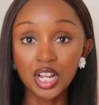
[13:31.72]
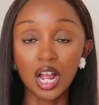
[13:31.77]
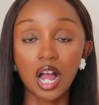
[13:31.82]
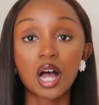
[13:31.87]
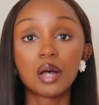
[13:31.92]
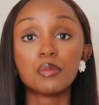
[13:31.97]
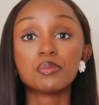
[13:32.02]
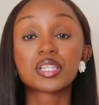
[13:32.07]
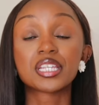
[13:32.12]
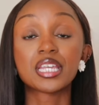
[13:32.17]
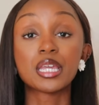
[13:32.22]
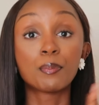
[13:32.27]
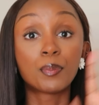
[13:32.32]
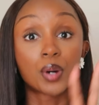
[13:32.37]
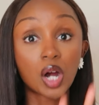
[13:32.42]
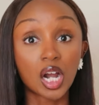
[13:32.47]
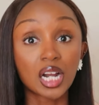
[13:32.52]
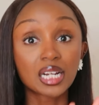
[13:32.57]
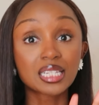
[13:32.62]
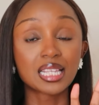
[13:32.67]
comes, he
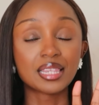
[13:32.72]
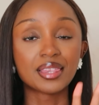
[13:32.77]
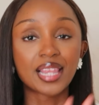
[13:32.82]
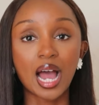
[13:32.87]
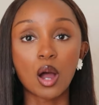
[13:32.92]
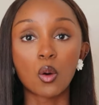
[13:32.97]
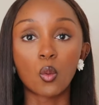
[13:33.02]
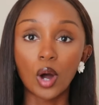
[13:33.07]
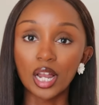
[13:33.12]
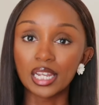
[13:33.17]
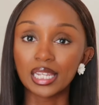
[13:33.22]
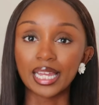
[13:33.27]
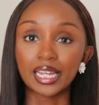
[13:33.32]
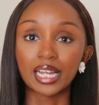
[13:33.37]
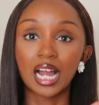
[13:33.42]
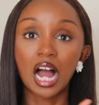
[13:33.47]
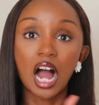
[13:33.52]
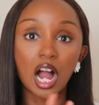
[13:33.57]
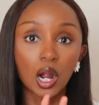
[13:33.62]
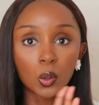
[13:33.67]
parks in that one
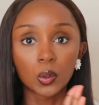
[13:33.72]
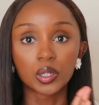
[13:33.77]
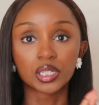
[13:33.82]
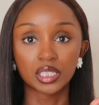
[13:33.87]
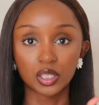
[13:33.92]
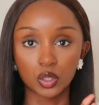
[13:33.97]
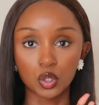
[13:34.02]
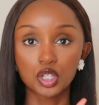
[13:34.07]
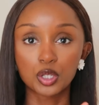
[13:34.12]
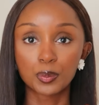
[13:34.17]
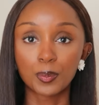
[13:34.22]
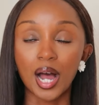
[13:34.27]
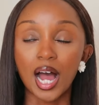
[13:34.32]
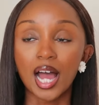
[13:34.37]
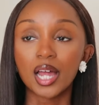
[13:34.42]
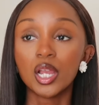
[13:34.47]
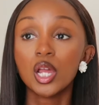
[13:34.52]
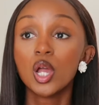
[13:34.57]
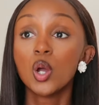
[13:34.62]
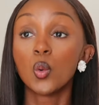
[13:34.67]
like awkward little
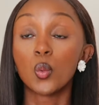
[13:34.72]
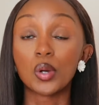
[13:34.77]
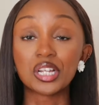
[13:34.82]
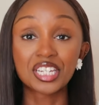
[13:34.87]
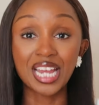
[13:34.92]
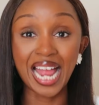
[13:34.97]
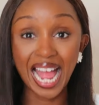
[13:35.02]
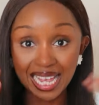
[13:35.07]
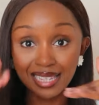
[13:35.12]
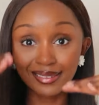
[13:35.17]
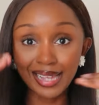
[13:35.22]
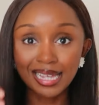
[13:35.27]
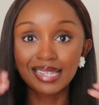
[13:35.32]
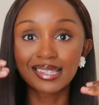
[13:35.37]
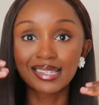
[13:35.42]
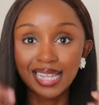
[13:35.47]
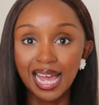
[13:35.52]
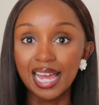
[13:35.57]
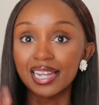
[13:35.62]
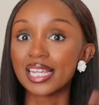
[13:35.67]
spot, which, as I
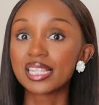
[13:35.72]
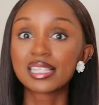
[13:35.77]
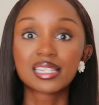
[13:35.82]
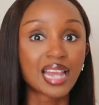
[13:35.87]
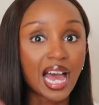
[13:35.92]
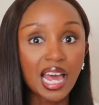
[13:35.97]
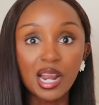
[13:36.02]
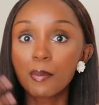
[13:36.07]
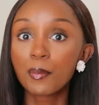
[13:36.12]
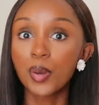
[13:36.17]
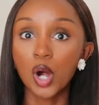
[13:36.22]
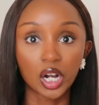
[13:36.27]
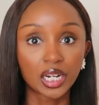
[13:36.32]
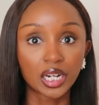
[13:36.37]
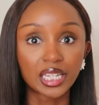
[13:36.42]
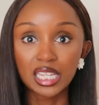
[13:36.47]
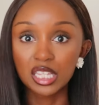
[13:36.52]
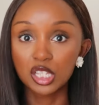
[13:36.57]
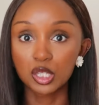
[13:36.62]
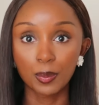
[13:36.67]
said, it's not a
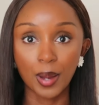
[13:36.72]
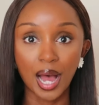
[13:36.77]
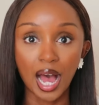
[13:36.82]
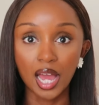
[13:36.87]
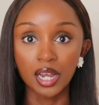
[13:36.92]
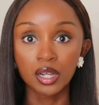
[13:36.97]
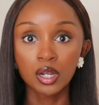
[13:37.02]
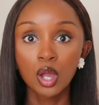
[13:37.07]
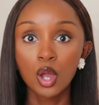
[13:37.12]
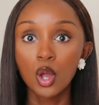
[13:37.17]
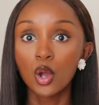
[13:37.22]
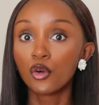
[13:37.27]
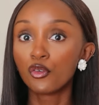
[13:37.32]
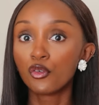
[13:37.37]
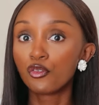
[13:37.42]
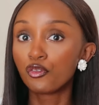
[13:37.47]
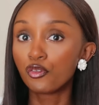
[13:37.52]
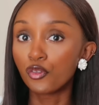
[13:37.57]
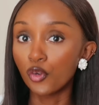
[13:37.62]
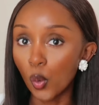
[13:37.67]
parking spot
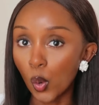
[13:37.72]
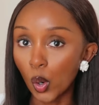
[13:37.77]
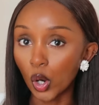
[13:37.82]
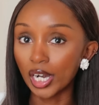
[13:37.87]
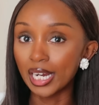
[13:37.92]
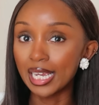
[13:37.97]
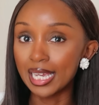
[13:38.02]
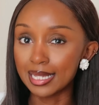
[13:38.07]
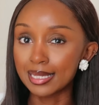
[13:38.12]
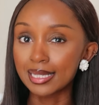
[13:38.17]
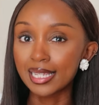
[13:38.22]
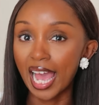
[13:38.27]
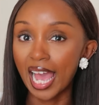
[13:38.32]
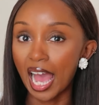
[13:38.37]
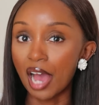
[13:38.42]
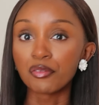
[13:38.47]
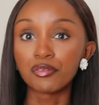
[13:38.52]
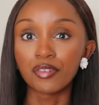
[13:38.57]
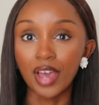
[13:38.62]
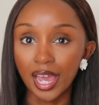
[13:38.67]
for his
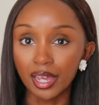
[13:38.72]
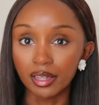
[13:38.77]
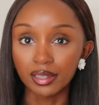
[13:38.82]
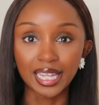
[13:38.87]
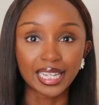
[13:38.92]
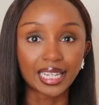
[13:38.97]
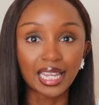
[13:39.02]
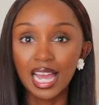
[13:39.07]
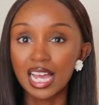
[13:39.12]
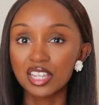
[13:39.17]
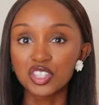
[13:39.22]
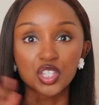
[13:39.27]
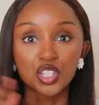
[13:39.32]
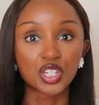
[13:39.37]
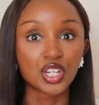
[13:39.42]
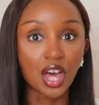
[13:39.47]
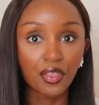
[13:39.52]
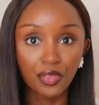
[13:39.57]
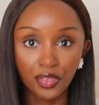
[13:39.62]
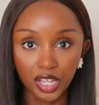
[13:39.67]
cafe. Like, it has
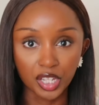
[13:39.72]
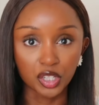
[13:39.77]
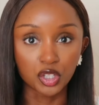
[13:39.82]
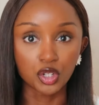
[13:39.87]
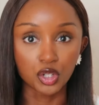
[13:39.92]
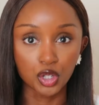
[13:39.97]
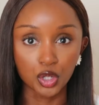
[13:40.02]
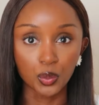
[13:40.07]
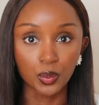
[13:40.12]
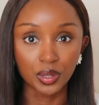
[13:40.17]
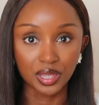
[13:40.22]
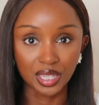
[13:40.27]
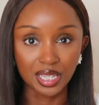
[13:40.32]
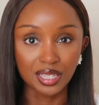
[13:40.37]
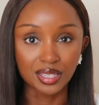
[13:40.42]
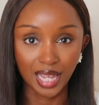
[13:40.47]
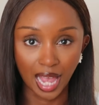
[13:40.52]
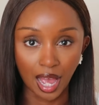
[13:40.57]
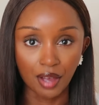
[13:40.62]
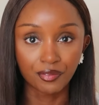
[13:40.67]
nothing to do with
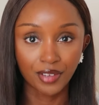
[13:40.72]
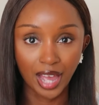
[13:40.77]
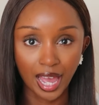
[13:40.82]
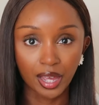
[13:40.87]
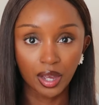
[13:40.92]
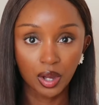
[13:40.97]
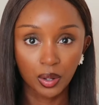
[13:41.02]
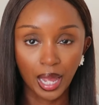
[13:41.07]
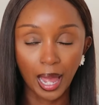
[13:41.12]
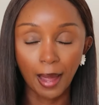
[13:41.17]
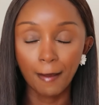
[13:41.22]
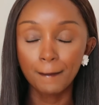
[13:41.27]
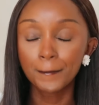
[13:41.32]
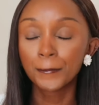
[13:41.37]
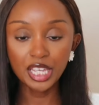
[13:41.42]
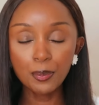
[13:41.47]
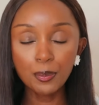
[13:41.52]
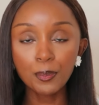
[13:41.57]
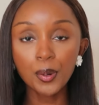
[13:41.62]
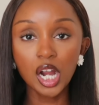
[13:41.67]
his cafe, okay?
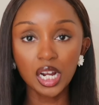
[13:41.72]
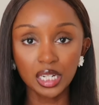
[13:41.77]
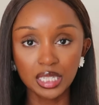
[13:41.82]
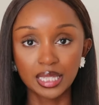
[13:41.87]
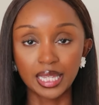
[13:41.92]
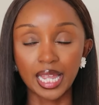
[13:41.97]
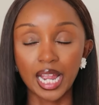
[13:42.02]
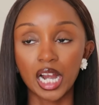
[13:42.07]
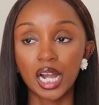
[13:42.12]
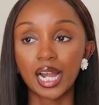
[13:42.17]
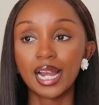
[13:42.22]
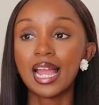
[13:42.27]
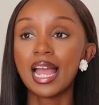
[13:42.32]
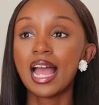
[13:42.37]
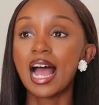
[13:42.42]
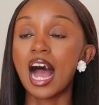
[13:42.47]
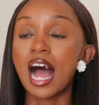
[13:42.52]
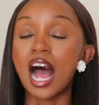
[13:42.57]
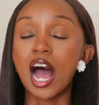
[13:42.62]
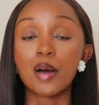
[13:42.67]
He parks there,
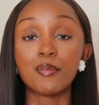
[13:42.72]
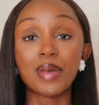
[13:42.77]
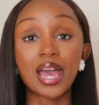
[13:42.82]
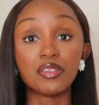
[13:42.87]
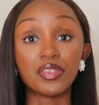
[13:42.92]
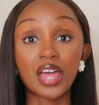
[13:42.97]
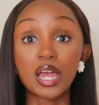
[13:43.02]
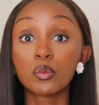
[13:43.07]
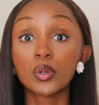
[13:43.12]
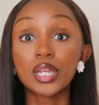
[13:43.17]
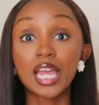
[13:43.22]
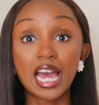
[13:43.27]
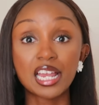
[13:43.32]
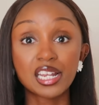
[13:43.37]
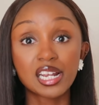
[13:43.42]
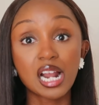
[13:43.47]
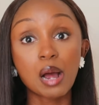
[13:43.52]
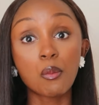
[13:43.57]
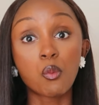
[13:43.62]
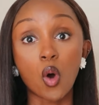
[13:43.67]
and then we
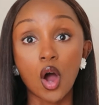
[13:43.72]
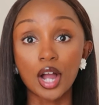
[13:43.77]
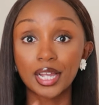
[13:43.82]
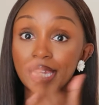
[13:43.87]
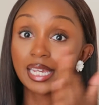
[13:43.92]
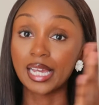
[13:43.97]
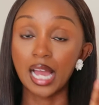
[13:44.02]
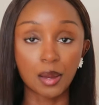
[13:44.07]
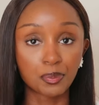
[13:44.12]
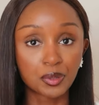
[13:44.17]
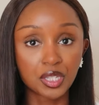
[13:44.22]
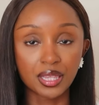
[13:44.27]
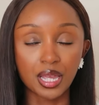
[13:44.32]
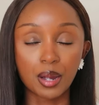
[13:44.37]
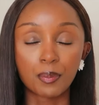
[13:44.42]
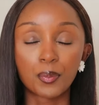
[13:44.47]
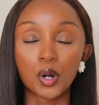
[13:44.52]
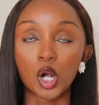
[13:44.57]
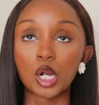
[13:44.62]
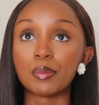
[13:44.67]
ended up walking up to
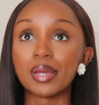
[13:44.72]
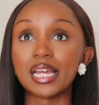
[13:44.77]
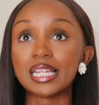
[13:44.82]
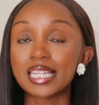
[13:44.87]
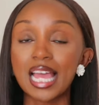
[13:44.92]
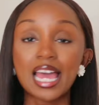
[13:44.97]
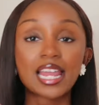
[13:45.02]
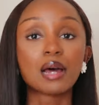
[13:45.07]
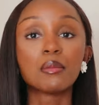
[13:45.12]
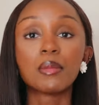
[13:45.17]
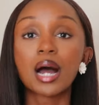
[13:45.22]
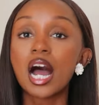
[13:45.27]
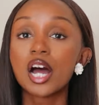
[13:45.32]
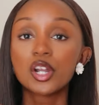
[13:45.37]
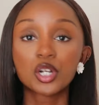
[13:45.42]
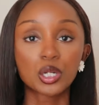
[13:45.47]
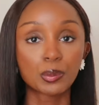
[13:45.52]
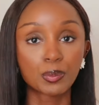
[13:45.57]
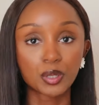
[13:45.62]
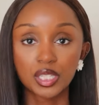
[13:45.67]
the apartment, and I'm
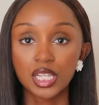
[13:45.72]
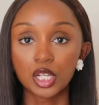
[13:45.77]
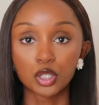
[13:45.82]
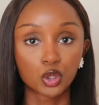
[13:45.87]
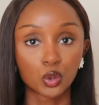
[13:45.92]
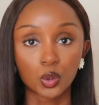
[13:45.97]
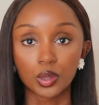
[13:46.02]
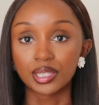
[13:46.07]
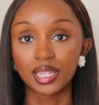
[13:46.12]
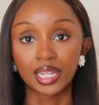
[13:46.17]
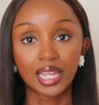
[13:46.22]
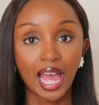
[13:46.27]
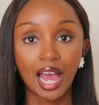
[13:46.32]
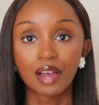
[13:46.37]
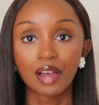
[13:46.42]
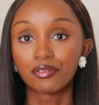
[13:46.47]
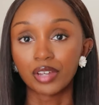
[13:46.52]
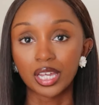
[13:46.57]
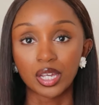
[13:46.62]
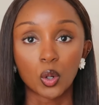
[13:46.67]
100% sure the
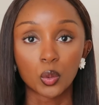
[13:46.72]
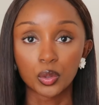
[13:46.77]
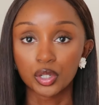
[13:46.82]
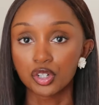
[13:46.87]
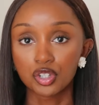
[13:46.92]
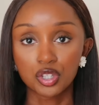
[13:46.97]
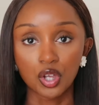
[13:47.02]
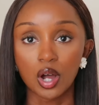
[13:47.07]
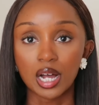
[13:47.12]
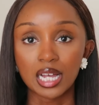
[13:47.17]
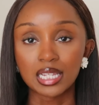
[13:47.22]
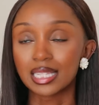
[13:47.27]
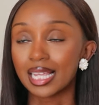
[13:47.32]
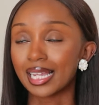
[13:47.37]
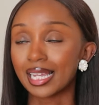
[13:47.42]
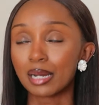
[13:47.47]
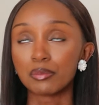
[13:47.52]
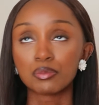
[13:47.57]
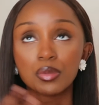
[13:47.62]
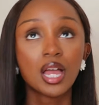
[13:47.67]
cafe owner saw us.
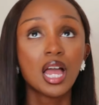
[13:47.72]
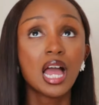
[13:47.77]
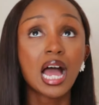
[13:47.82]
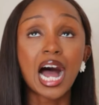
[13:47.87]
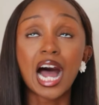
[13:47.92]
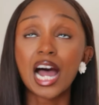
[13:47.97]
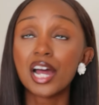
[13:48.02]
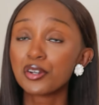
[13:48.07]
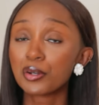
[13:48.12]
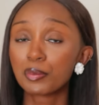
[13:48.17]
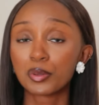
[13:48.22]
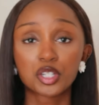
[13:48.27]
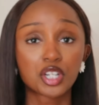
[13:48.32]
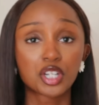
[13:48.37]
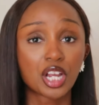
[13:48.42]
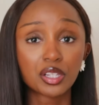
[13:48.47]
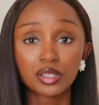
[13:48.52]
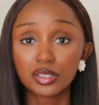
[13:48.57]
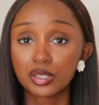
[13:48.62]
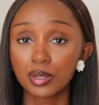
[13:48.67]
Like, I'm
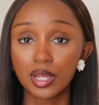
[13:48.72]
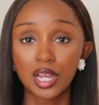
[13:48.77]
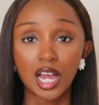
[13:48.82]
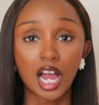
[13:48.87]
100%